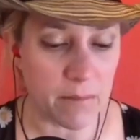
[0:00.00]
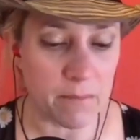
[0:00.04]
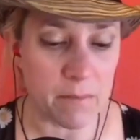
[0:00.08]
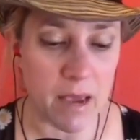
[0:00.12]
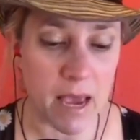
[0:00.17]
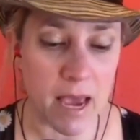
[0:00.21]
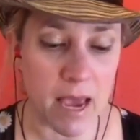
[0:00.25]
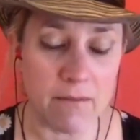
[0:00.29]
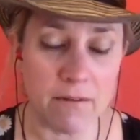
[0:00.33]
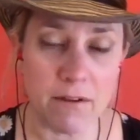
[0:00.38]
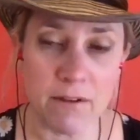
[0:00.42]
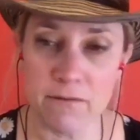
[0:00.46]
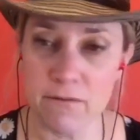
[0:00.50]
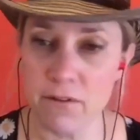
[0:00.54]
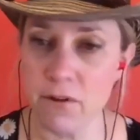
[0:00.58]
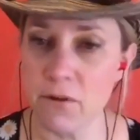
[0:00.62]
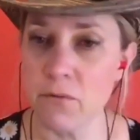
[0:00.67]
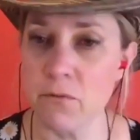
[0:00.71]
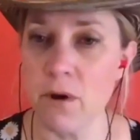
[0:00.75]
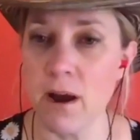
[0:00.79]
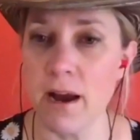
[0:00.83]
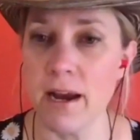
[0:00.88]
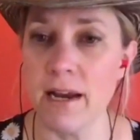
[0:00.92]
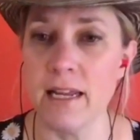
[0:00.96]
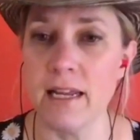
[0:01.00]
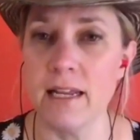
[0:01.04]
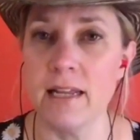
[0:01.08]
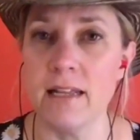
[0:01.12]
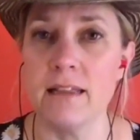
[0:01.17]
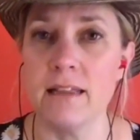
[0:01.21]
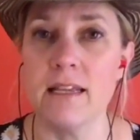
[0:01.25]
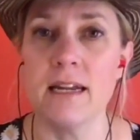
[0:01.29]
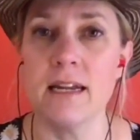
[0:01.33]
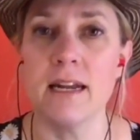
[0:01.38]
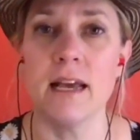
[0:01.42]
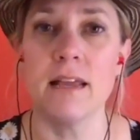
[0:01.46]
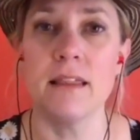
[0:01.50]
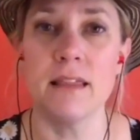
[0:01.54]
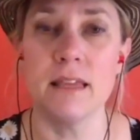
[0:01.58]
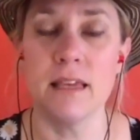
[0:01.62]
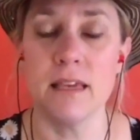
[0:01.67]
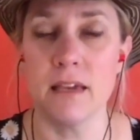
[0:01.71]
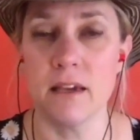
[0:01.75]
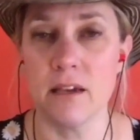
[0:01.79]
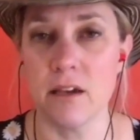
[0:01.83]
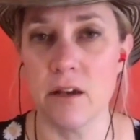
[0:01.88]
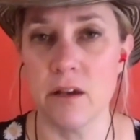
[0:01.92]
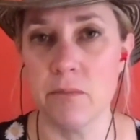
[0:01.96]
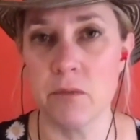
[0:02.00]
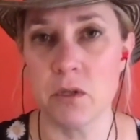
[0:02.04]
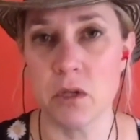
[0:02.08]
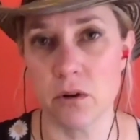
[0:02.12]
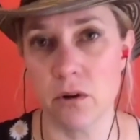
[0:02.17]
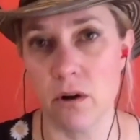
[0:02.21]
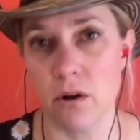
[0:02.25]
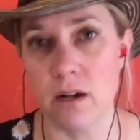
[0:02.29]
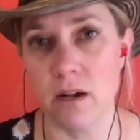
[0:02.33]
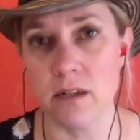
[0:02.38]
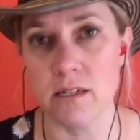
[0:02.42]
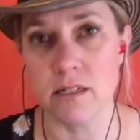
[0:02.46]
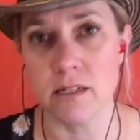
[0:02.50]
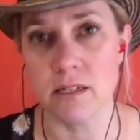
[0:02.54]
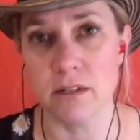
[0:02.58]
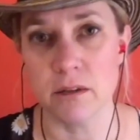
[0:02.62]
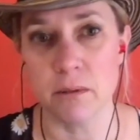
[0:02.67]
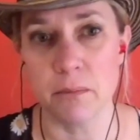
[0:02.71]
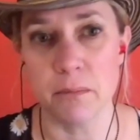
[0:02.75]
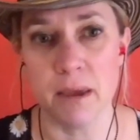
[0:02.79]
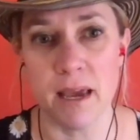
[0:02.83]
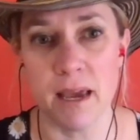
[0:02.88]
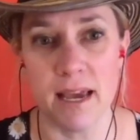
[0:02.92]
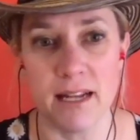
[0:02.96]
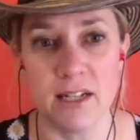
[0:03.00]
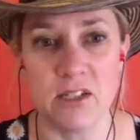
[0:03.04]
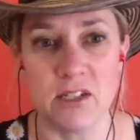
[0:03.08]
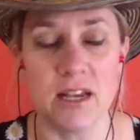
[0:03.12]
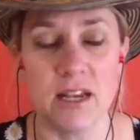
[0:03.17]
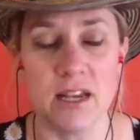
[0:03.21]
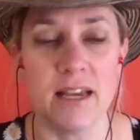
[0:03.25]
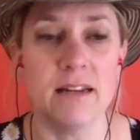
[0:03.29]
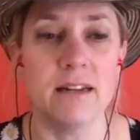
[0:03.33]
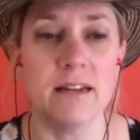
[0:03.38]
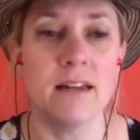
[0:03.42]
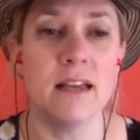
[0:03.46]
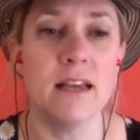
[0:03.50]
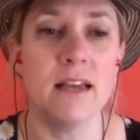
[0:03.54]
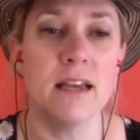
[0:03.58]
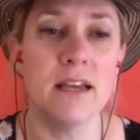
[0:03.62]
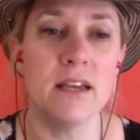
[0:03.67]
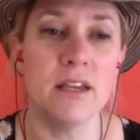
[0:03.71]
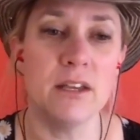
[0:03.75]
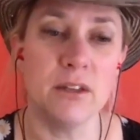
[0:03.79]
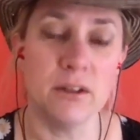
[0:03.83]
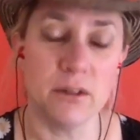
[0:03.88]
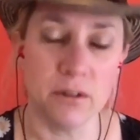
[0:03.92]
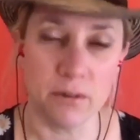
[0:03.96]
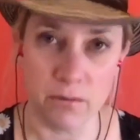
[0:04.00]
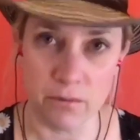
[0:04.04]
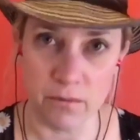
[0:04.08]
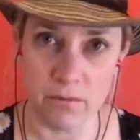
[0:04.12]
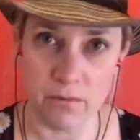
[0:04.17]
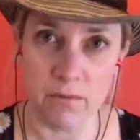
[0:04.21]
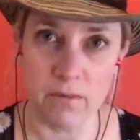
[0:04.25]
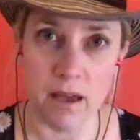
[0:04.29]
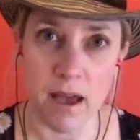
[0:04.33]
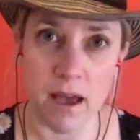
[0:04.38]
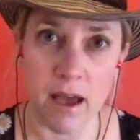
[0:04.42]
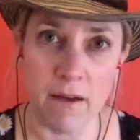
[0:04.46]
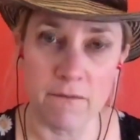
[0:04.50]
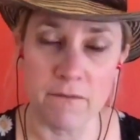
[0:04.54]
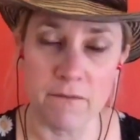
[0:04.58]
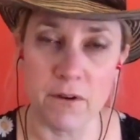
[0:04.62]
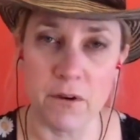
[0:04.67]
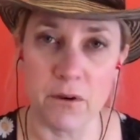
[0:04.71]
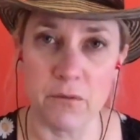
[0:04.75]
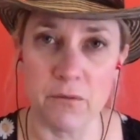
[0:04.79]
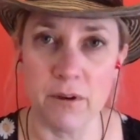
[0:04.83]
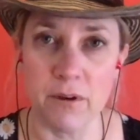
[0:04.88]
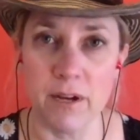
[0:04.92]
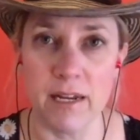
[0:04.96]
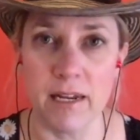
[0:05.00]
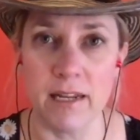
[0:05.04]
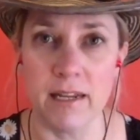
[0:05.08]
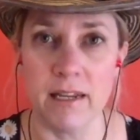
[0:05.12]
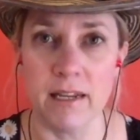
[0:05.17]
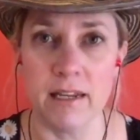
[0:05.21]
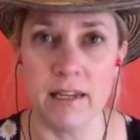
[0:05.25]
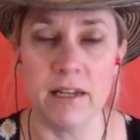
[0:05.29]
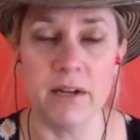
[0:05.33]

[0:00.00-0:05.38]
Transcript: having fun writing, then I think it comes across on the page, and you'll have fun reading.